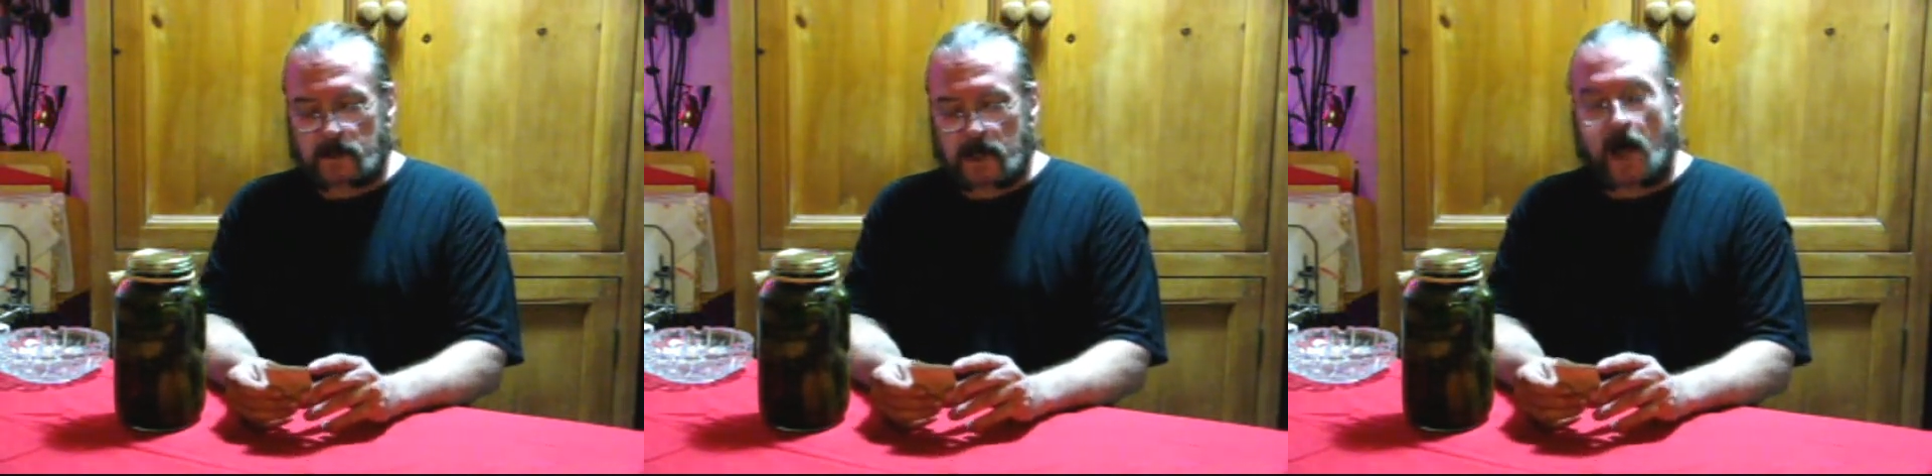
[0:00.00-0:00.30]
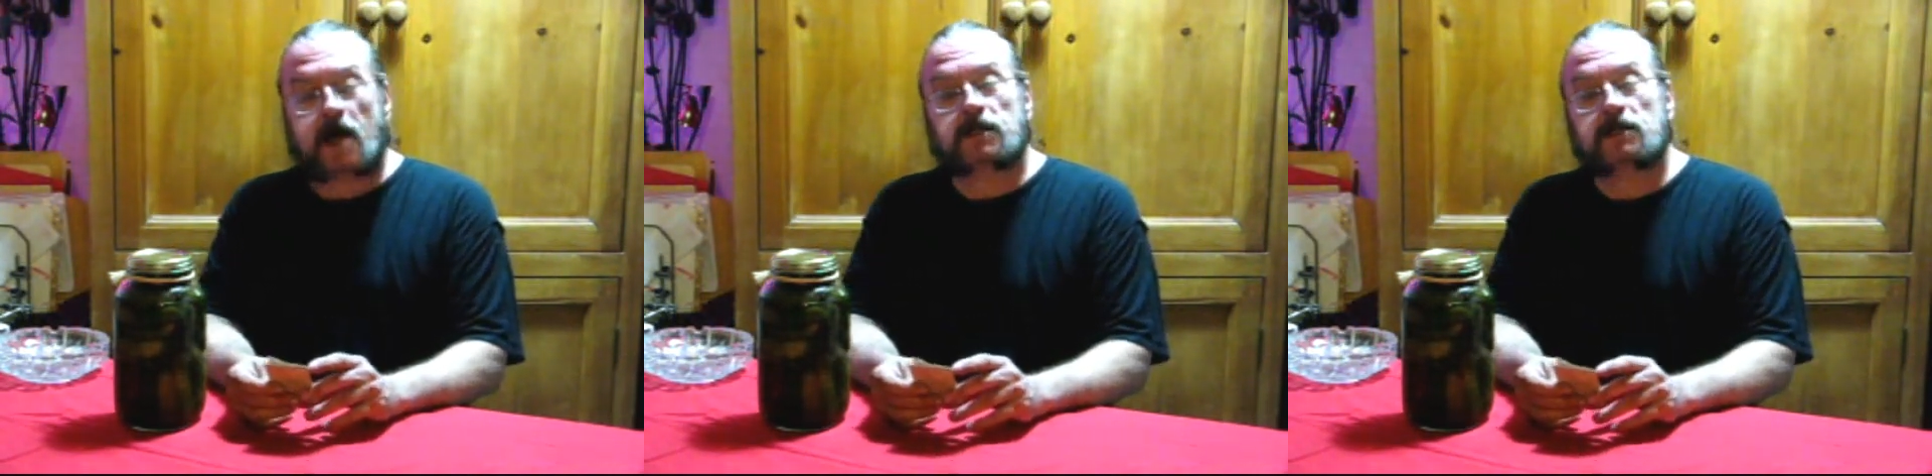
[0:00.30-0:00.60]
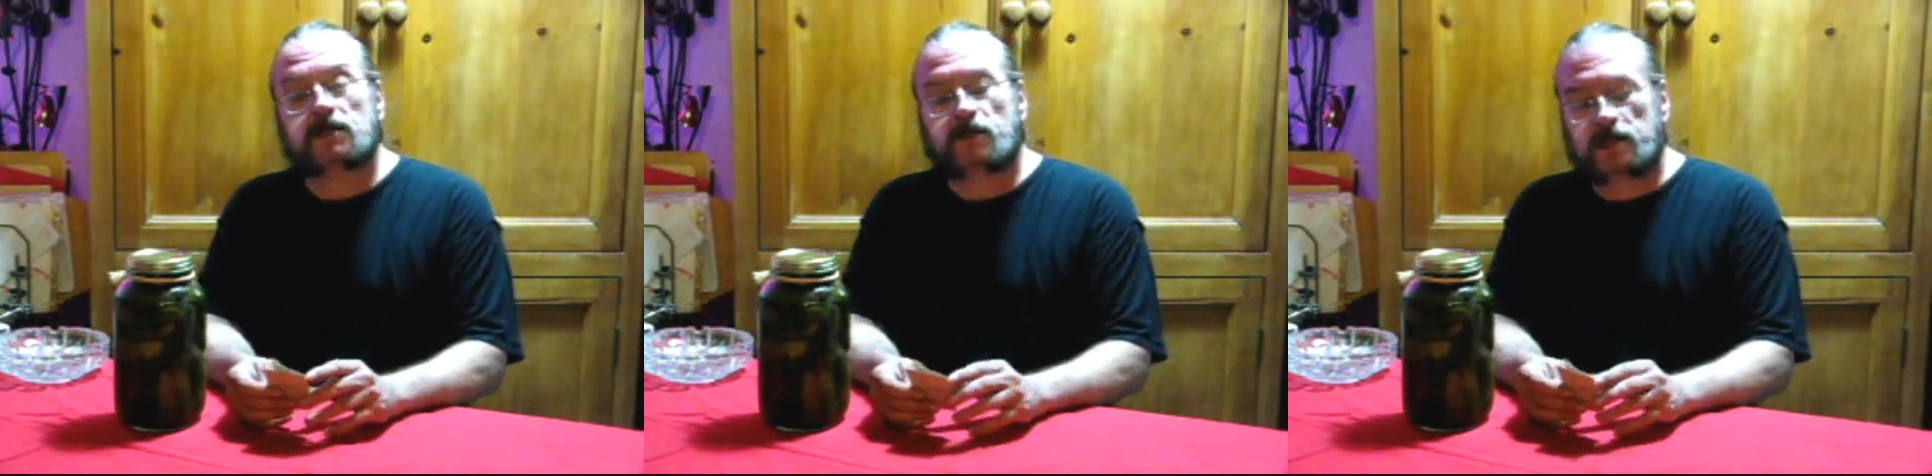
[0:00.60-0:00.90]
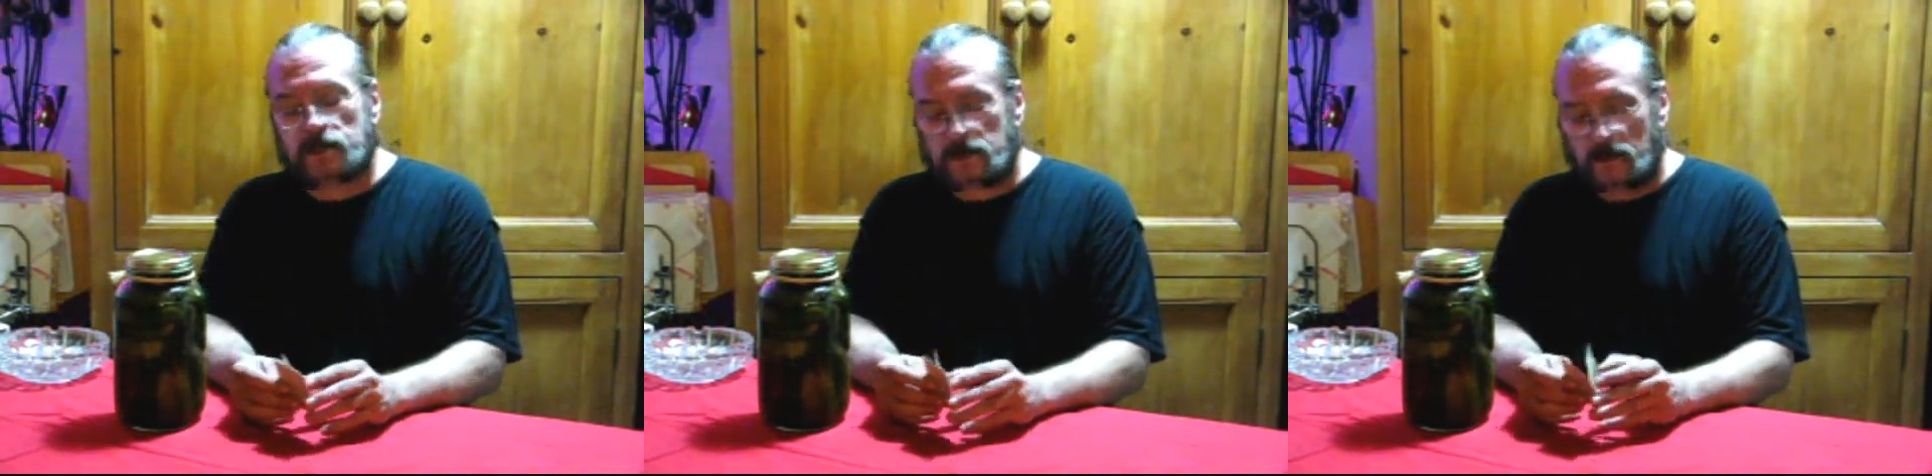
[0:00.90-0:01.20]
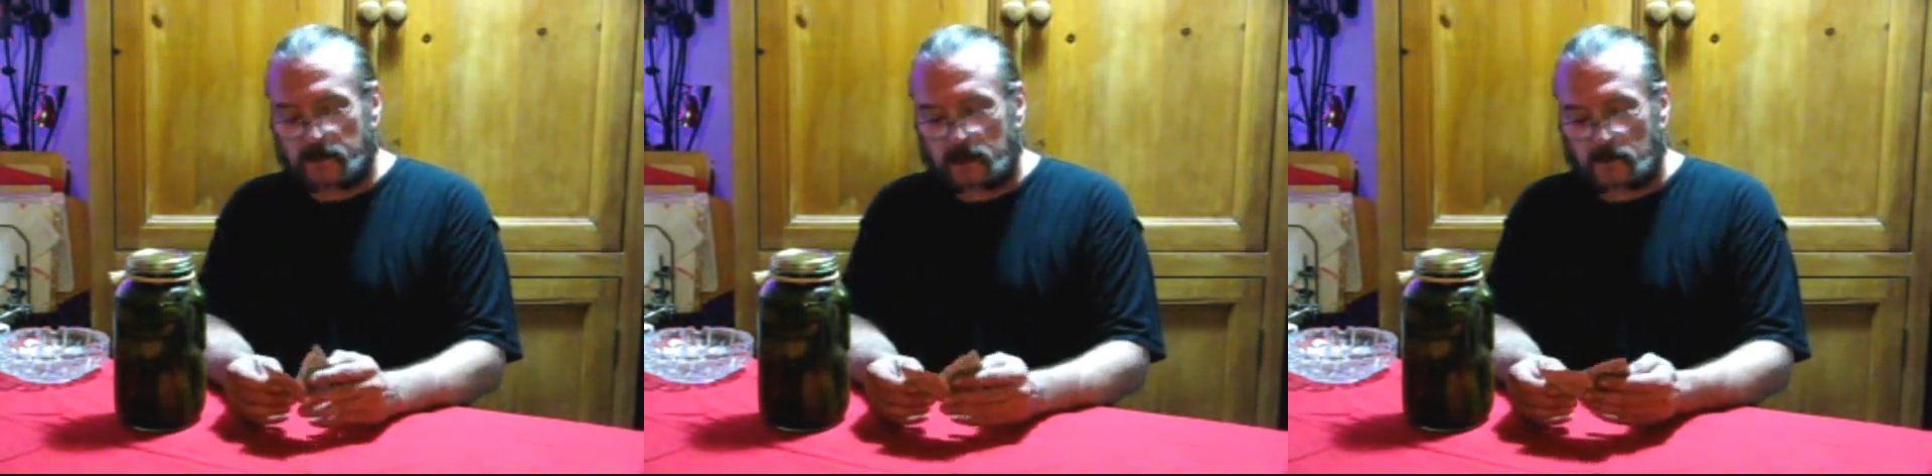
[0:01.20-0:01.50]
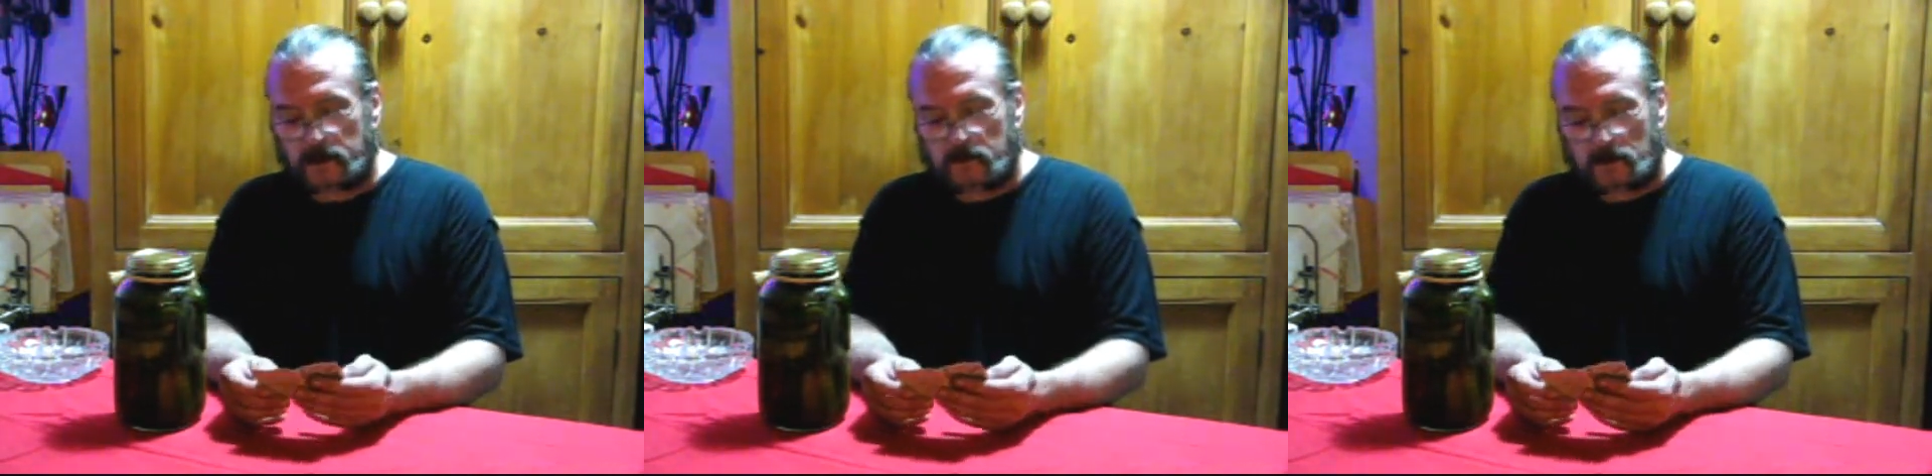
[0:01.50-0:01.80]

the hot and spicy dill pickle.